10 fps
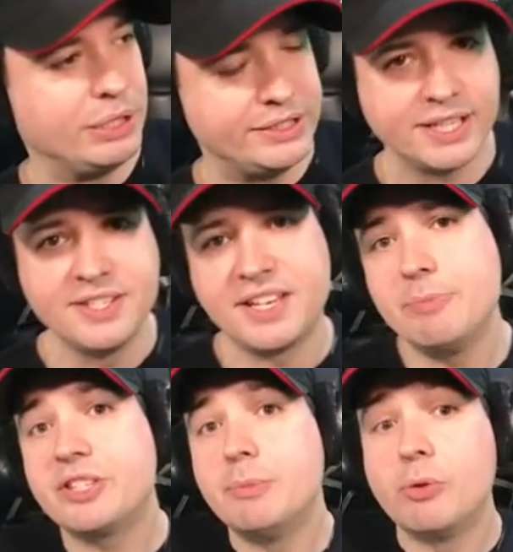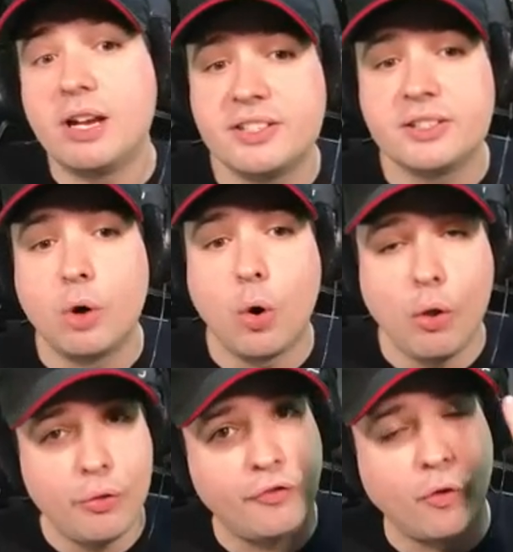but since I'm summarizing them,
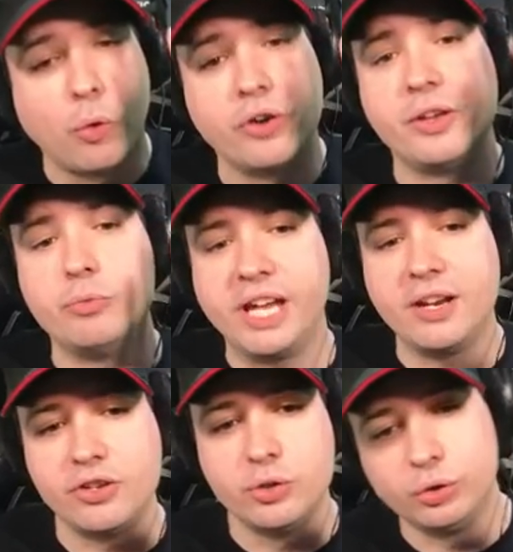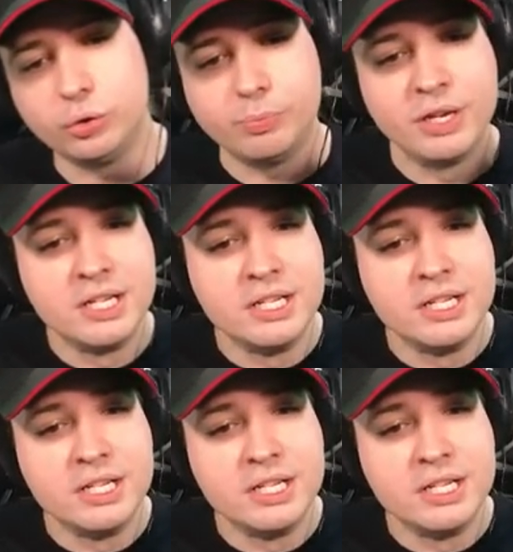all the four that we get on YouTube,